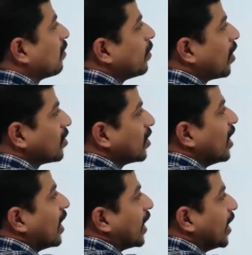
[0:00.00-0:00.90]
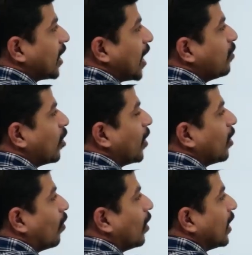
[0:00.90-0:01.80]
Why? Because in time domain
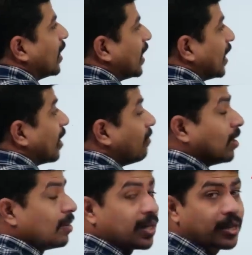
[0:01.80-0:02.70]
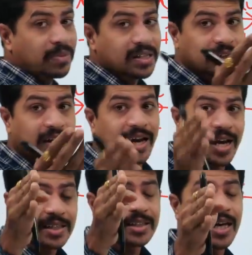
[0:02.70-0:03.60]
only, L will be represented
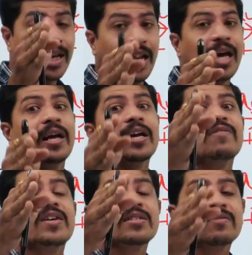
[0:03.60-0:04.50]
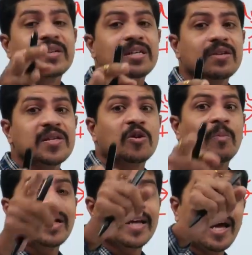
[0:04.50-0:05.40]
as L. If it is in frequency
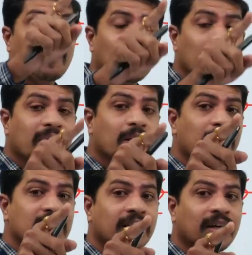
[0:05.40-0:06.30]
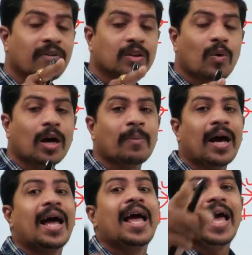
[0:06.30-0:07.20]
domain, L will be represented with what,
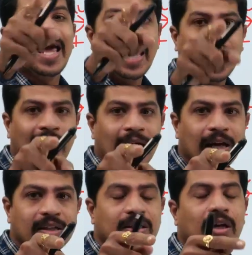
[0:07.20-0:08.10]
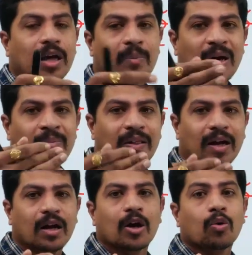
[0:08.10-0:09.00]
ma? LS. Come on,
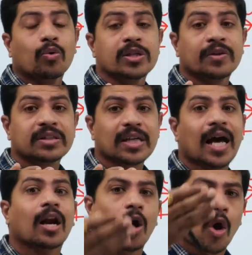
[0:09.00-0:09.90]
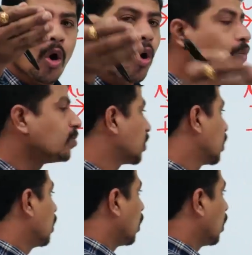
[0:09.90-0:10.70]
brother. Whose units are ohms?